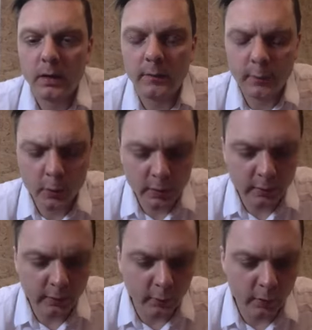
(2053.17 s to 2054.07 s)
If you're
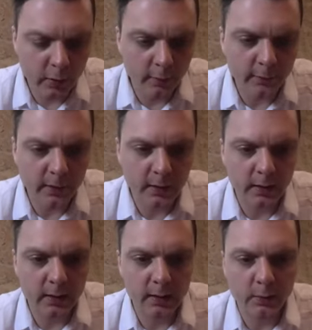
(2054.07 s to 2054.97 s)
going to stir
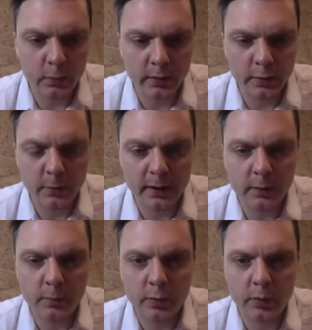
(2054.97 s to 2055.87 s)
coffee when you're
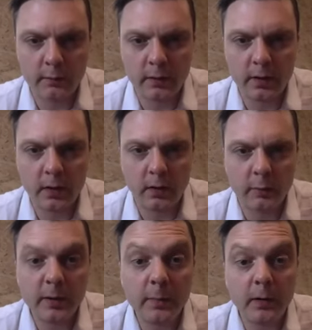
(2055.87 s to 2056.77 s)
making pour over, a
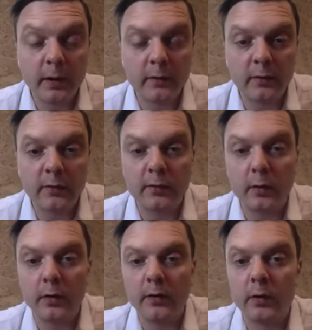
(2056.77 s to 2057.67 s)
lot of people like to
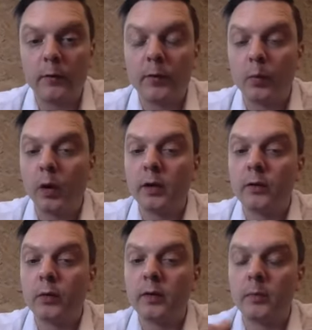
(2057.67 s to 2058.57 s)
stir the coffee while
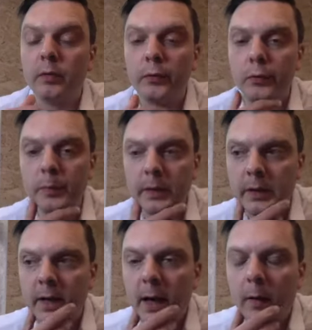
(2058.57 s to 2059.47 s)
doing the bloom.
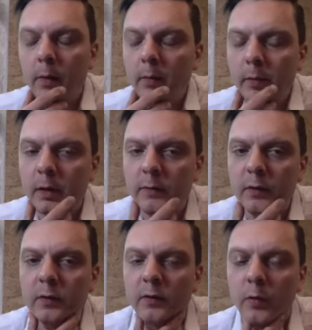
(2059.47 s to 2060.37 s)
However, if
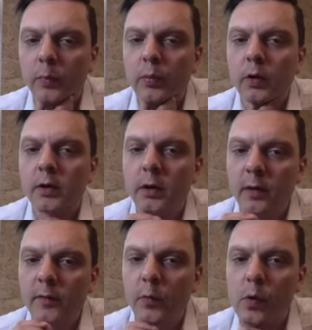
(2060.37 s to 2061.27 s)
you don't pour
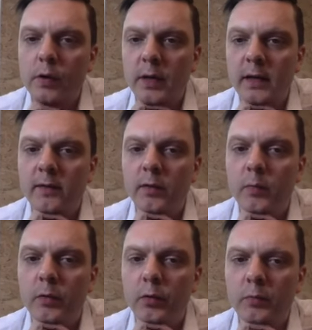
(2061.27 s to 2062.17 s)
enough water into the
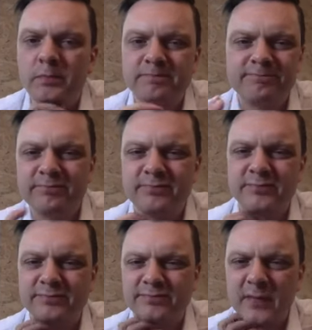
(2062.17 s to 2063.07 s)
bloom,
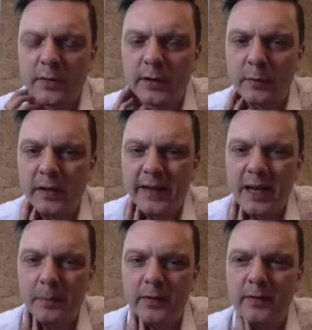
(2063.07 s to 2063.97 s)
nothing really
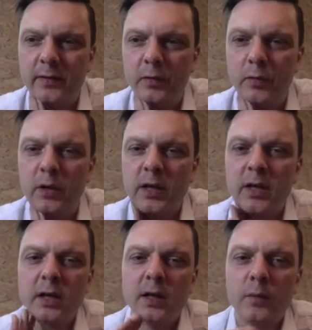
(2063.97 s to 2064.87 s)
happens. So
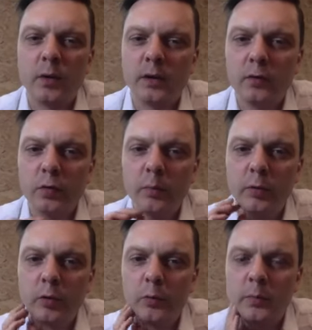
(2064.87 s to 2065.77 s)
when you do a
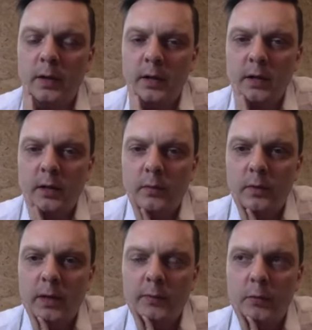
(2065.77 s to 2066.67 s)
bloom,
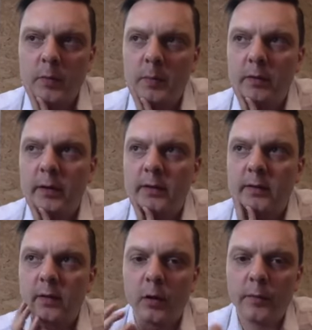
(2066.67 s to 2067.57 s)
we have to remember that
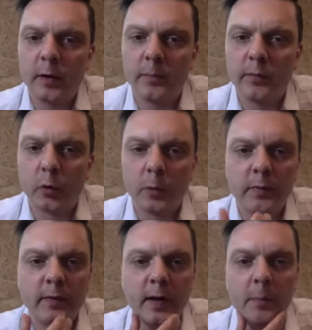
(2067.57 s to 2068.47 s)
coffee
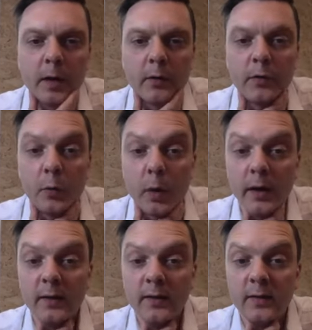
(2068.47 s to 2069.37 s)
absorbs about
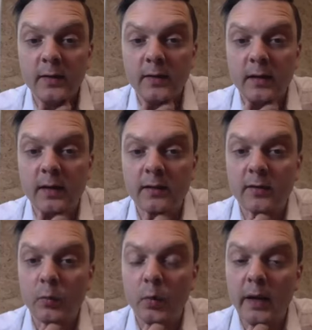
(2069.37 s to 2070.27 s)
twice
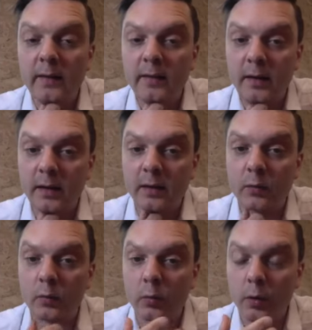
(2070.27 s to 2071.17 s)
its weight
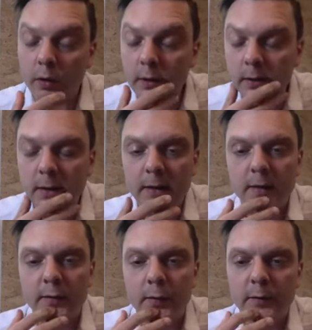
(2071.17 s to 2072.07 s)
in water.
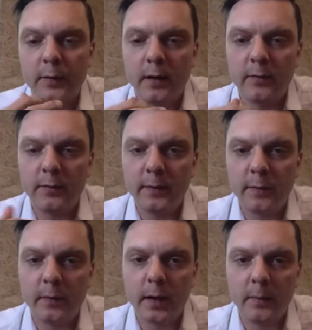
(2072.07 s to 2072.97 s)
So if you have
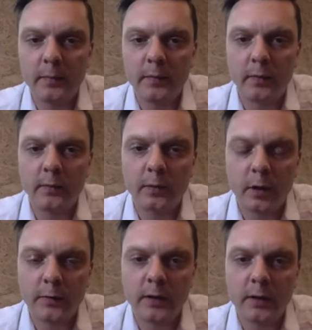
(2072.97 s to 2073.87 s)
50 grams of
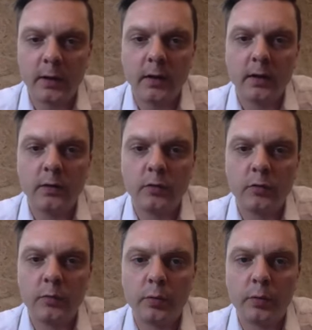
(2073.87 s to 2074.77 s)
coffee, you
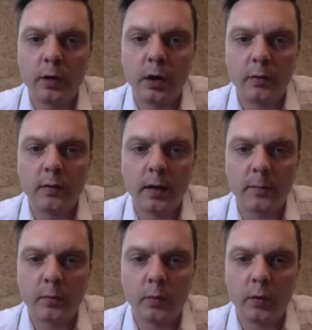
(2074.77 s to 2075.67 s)
should pour 100
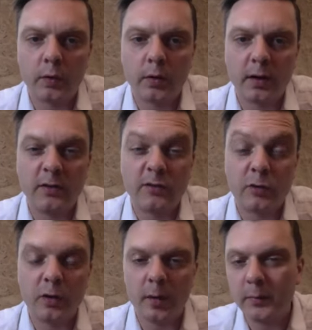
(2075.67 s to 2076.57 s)
grams of water, and it
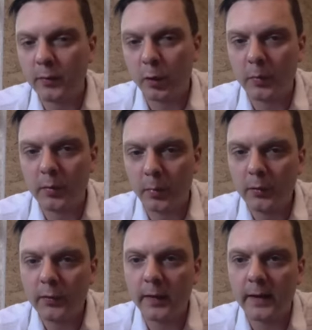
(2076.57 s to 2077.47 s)
should absorb
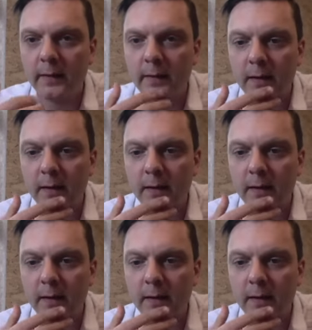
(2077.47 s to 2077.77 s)
most of that.